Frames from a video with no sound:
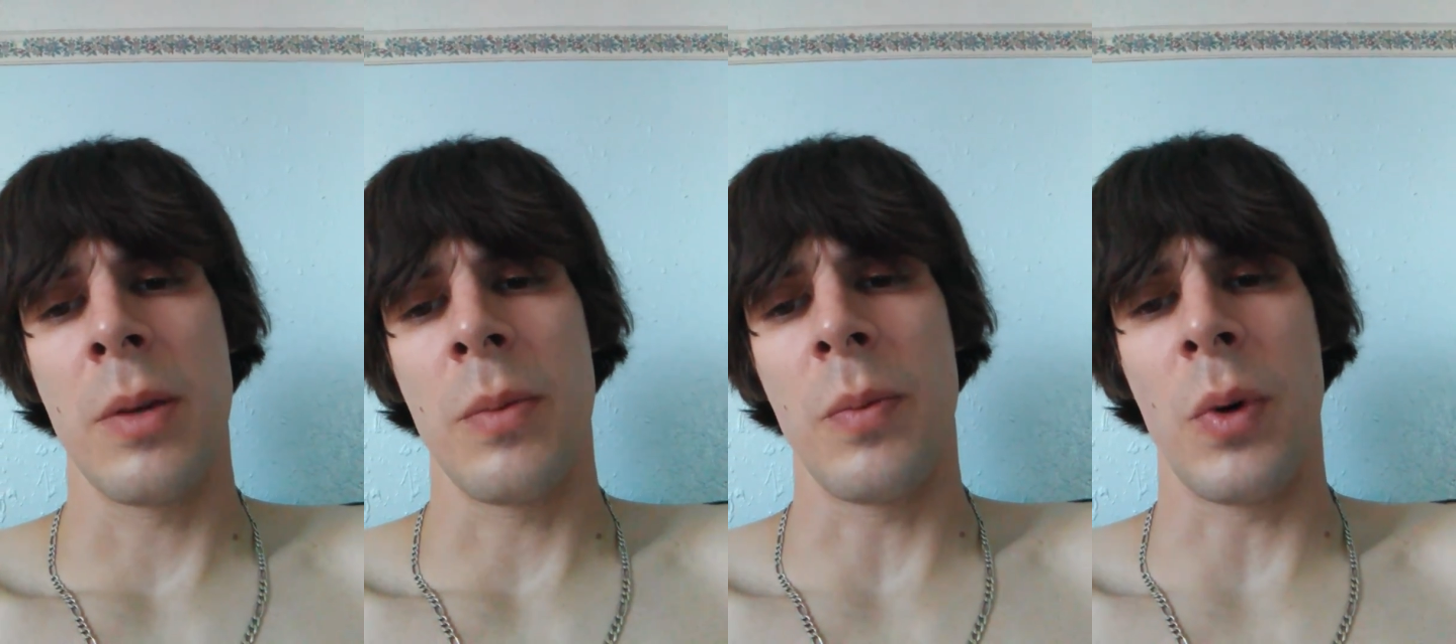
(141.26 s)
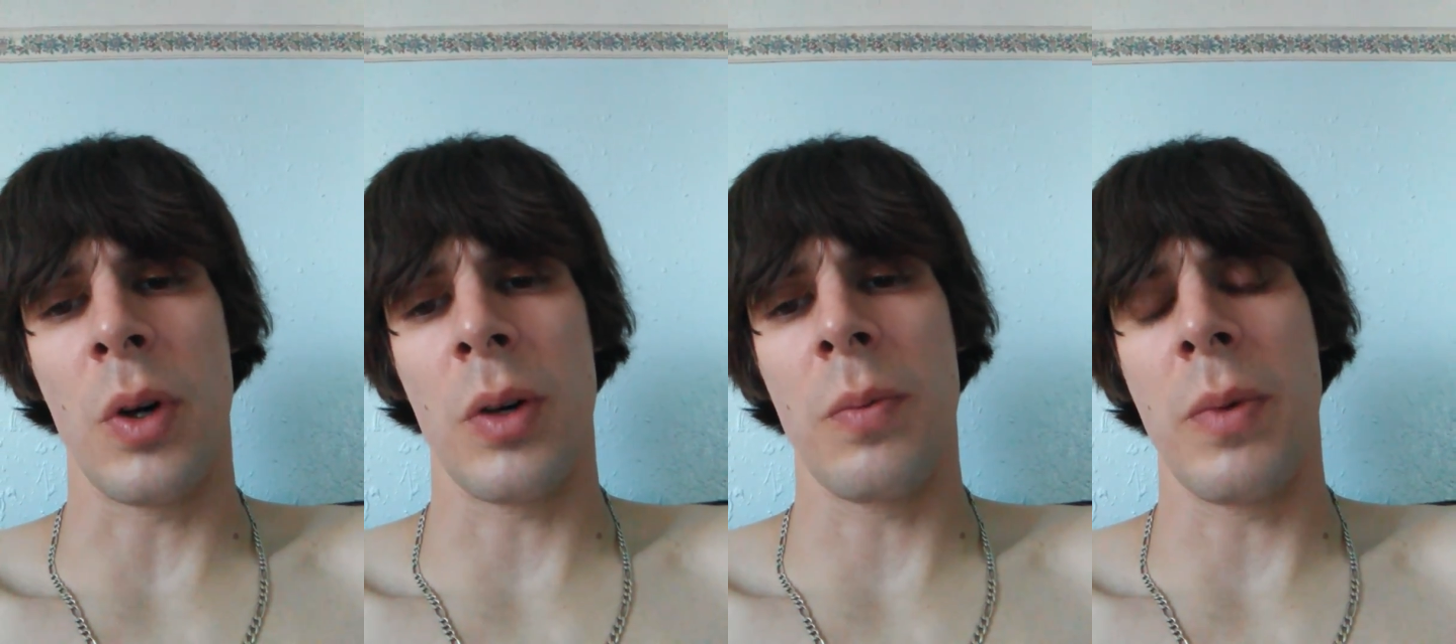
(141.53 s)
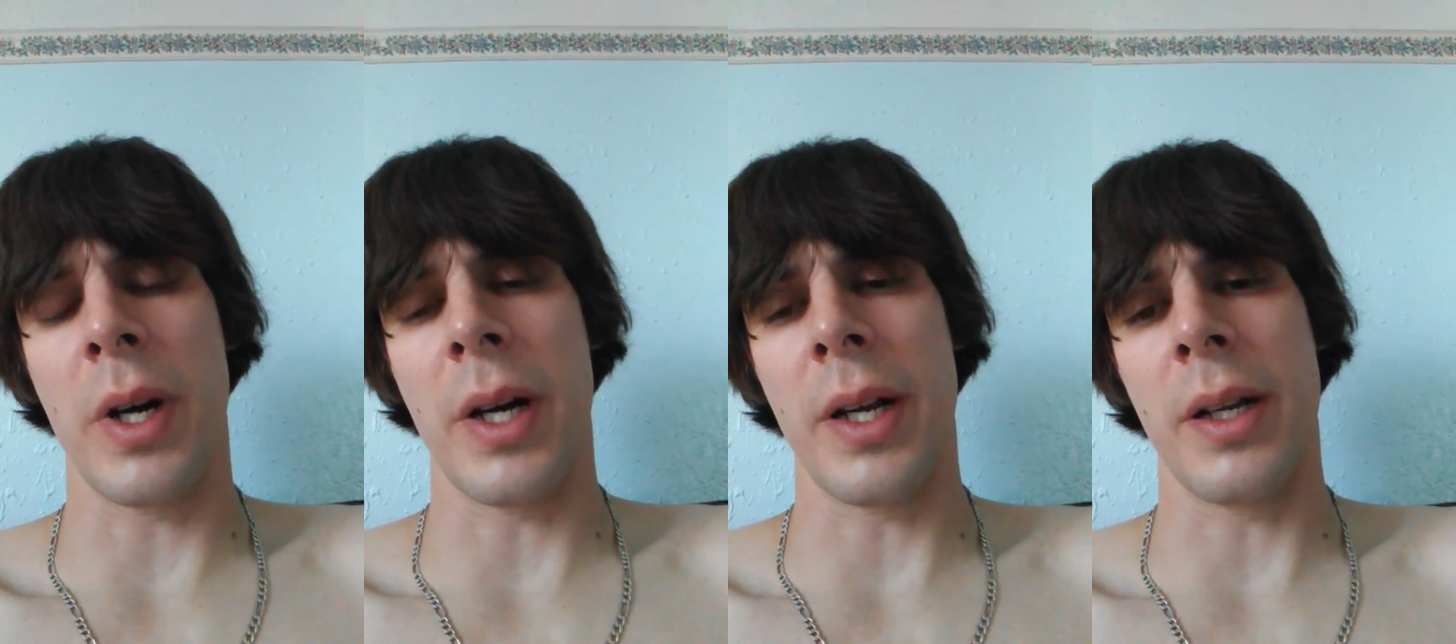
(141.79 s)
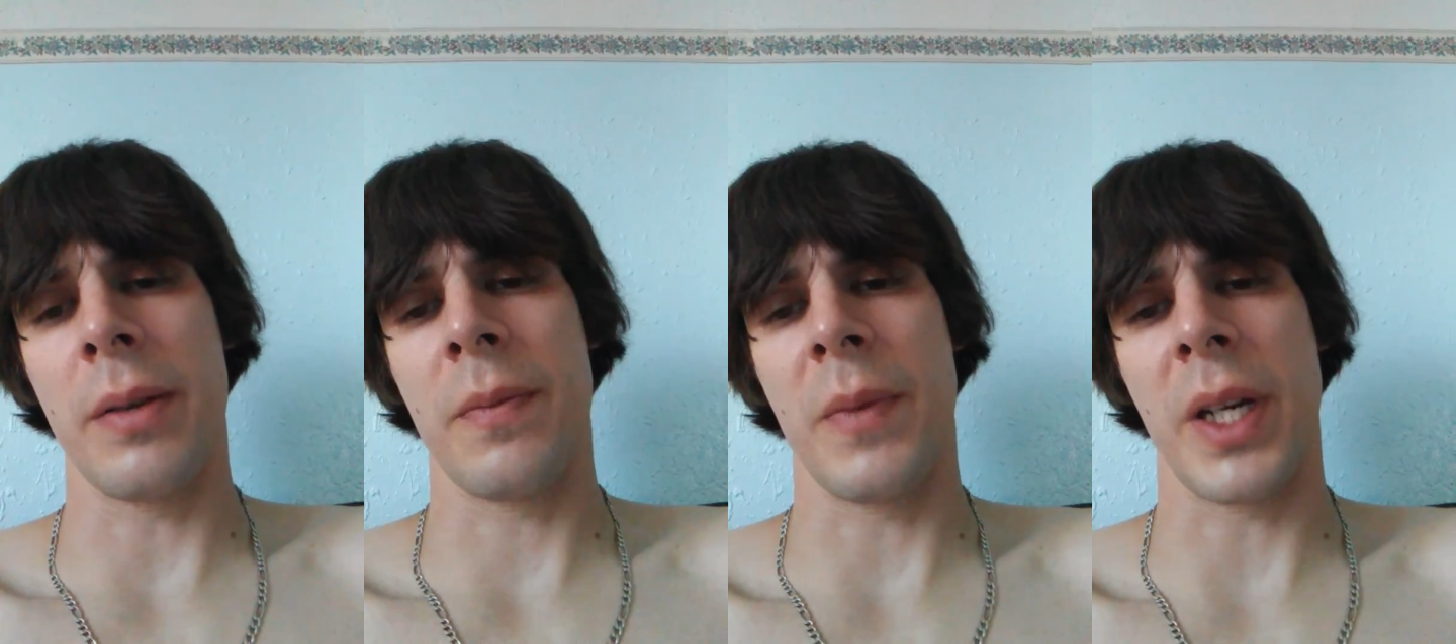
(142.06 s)
more
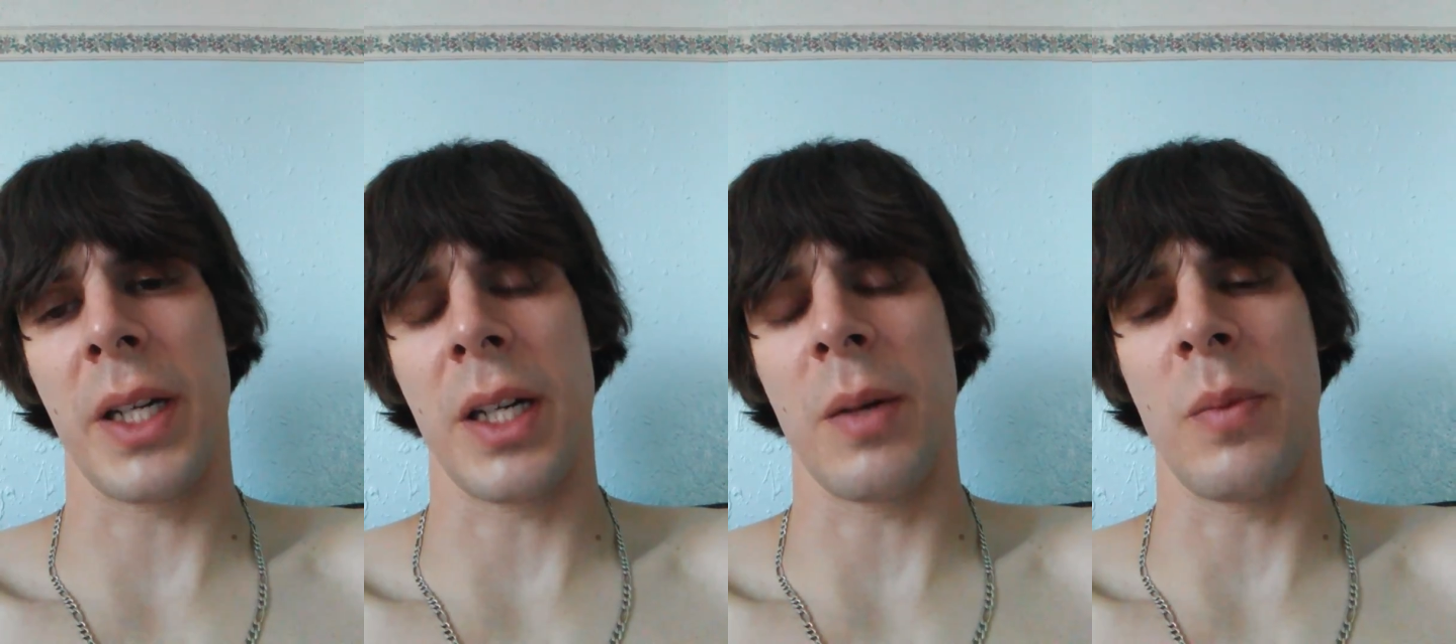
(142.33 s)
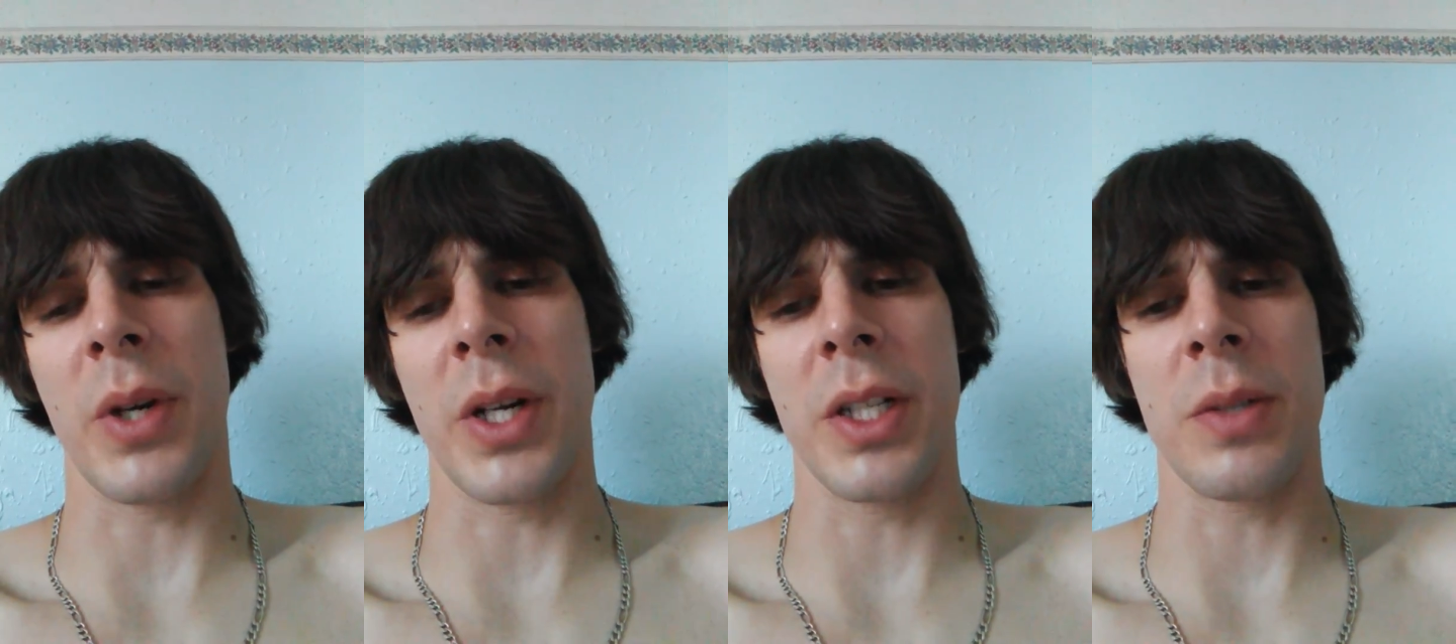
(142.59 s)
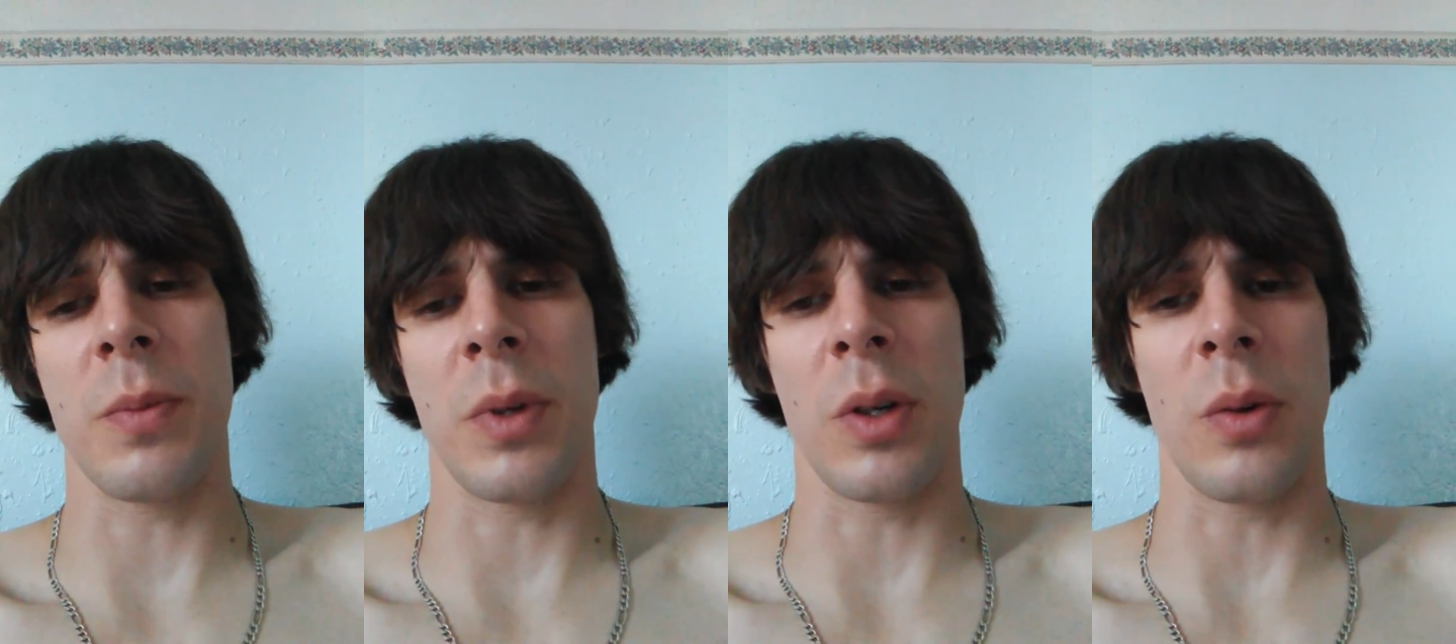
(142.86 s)
by making our brains more